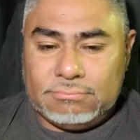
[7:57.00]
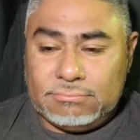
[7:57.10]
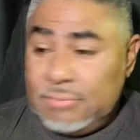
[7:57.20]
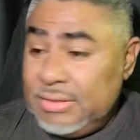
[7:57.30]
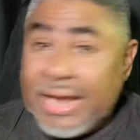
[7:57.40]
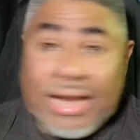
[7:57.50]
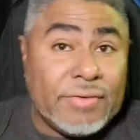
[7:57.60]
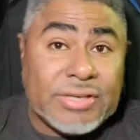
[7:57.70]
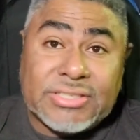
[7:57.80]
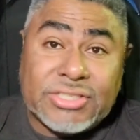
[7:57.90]
not
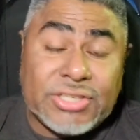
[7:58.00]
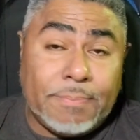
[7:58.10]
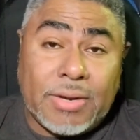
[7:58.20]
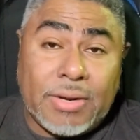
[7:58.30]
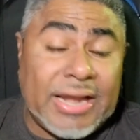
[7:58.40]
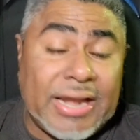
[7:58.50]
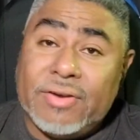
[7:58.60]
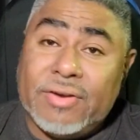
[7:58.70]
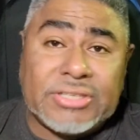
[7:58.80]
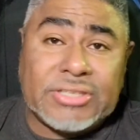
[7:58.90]
every
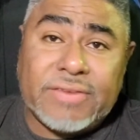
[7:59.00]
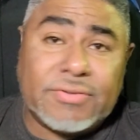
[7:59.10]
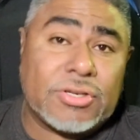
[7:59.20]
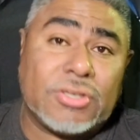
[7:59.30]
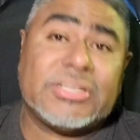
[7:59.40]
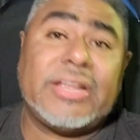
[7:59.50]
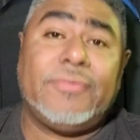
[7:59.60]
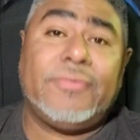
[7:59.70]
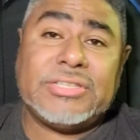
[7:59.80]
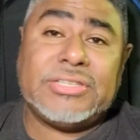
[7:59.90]
receiver is going to sign
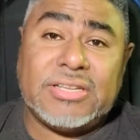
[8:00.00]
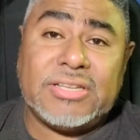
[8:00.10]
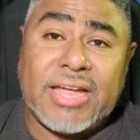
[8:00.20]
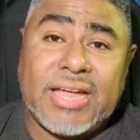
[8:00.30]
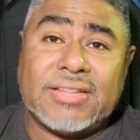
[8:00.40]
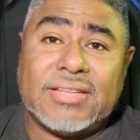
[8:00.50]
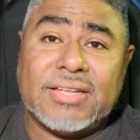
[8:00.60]
for the seal intact.